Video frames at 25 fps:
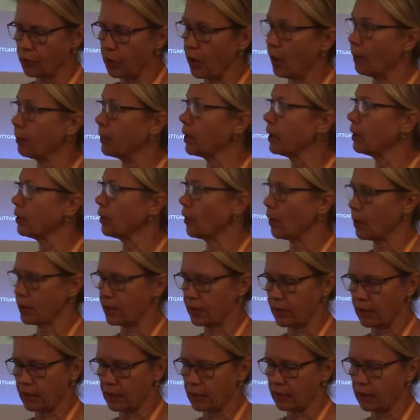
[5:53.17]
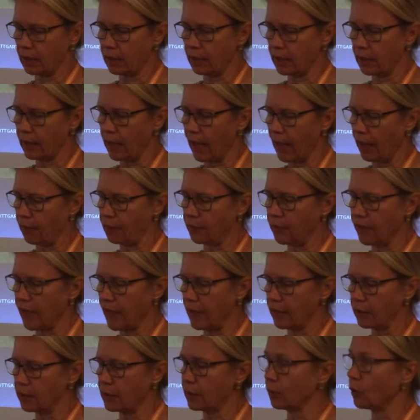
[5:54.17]
Germany, North Italy, have
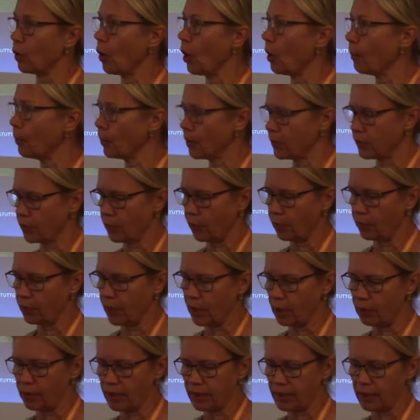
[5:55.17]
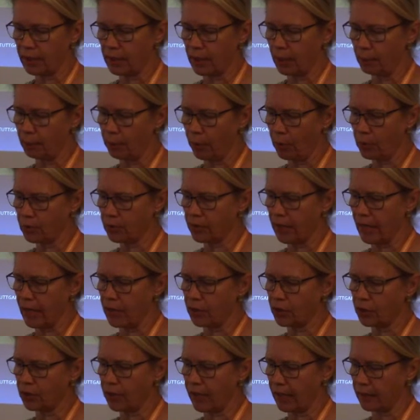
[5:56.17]
here the corpus of Neolithic and Bronze
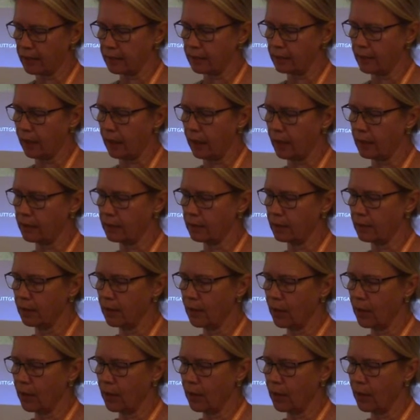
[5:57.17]
Age textiles,